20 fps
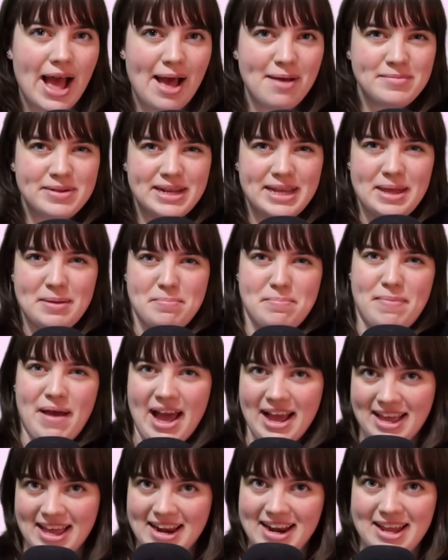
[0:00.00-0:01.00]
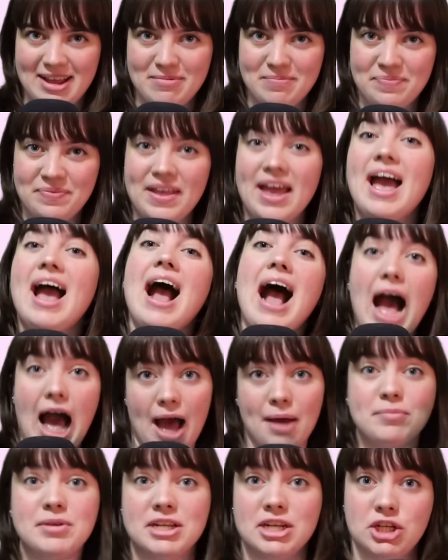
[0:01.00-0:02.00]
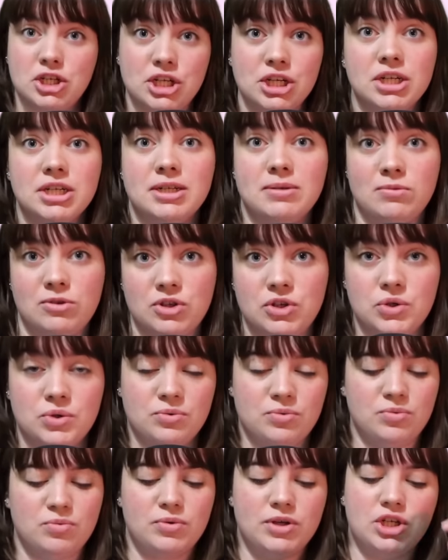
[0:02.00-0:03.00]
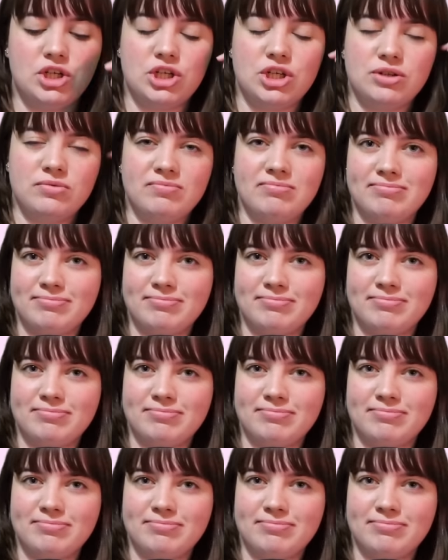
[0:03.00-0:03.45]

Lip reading: I'm going to get back at him. I'm going to cheat on him too, which...